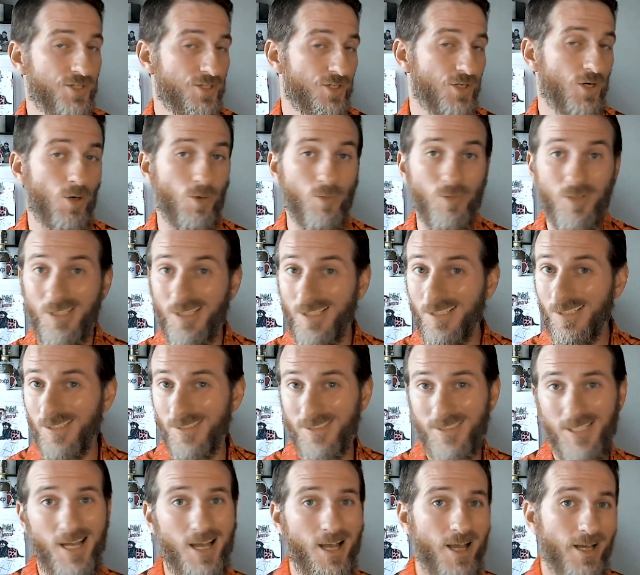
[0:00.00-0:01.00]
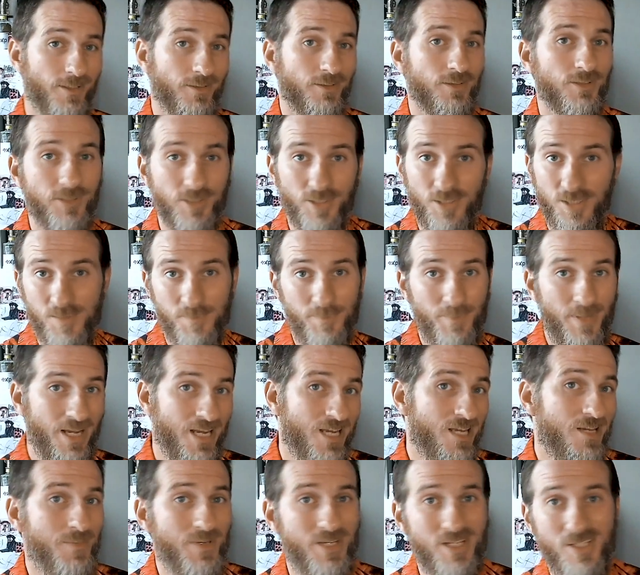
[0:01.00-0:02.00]
So toddlers,
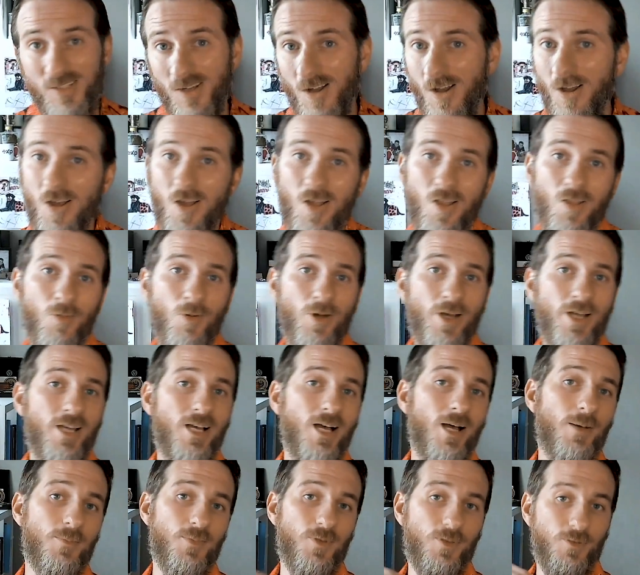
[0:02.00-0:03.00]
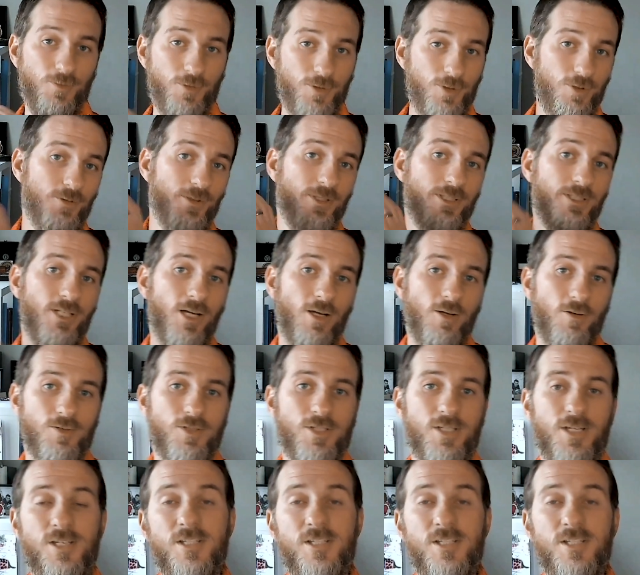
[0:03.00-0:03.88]
babies, all the way up through adults.